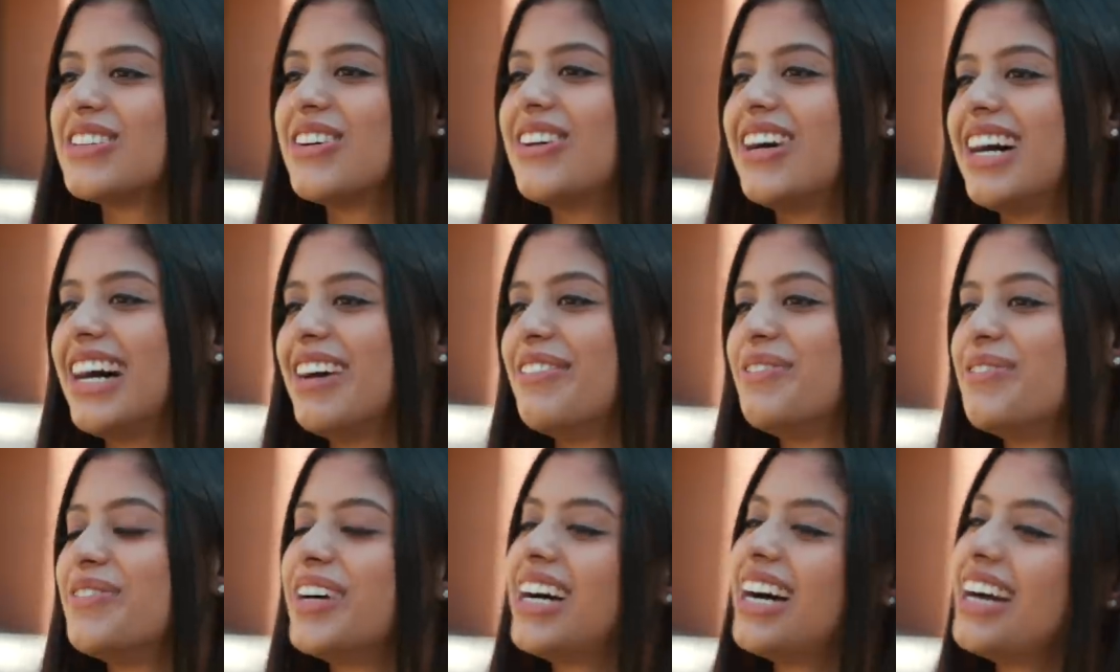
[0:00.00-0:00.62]
so
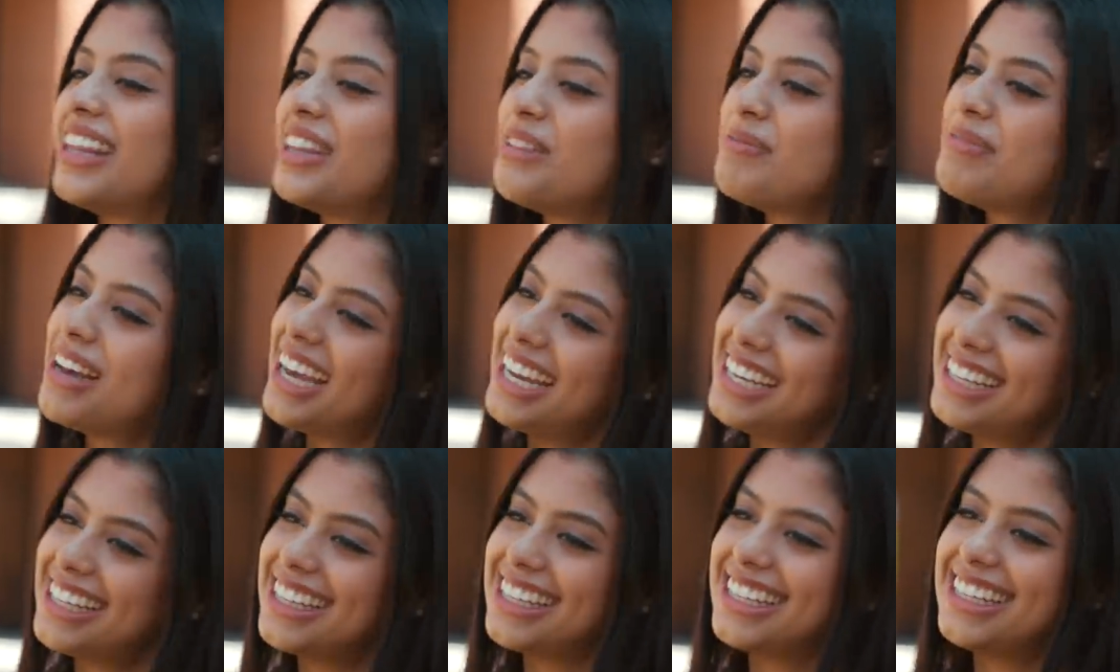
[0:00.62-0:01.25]
I'm uh, the
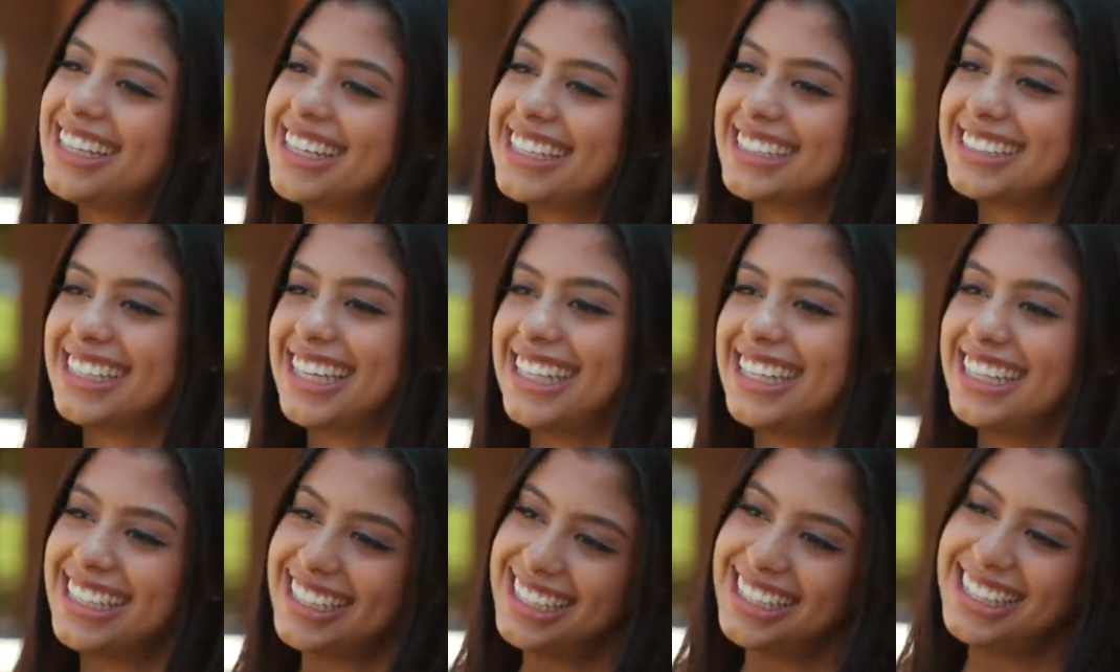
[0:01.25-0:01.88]
Panhellenic
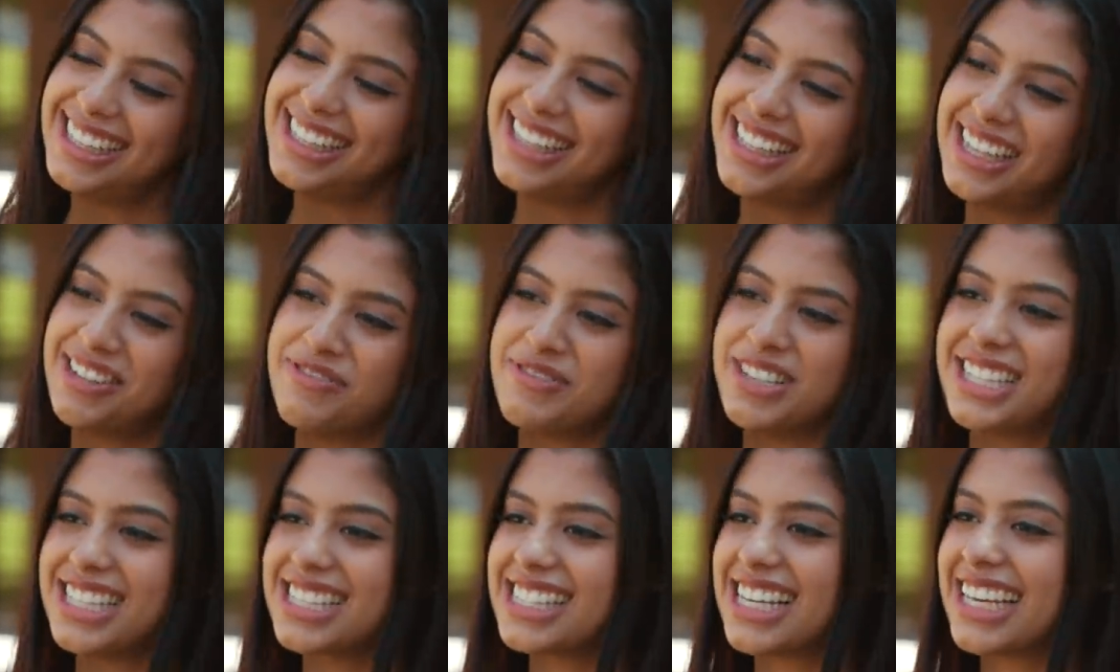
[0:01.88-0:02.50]
delegate. That
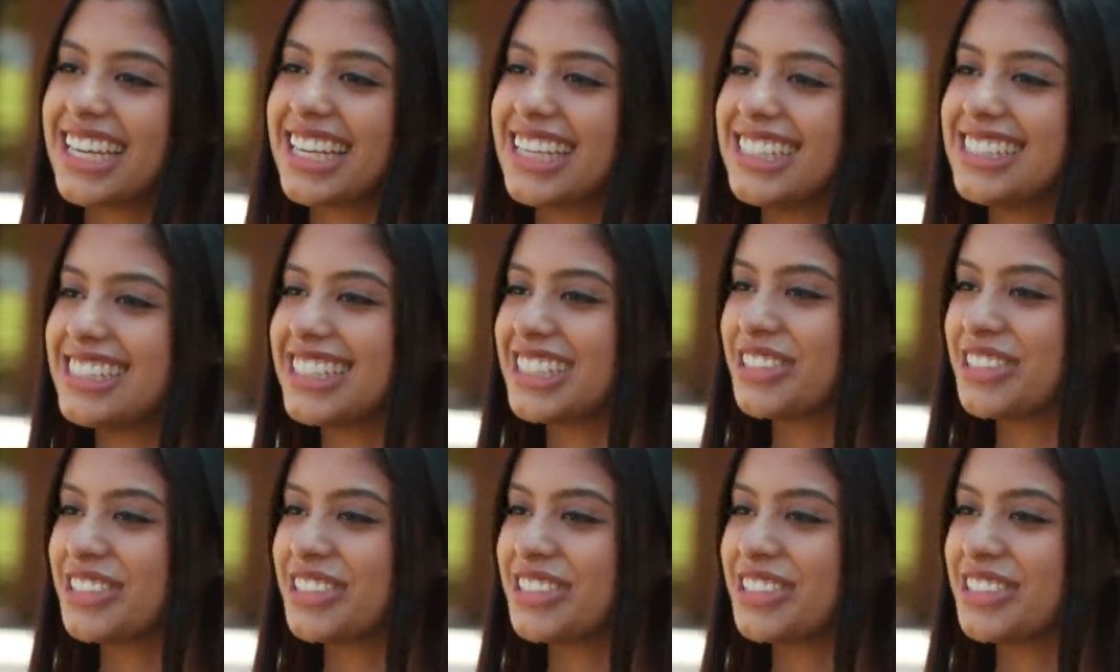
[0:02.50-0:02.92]
means I get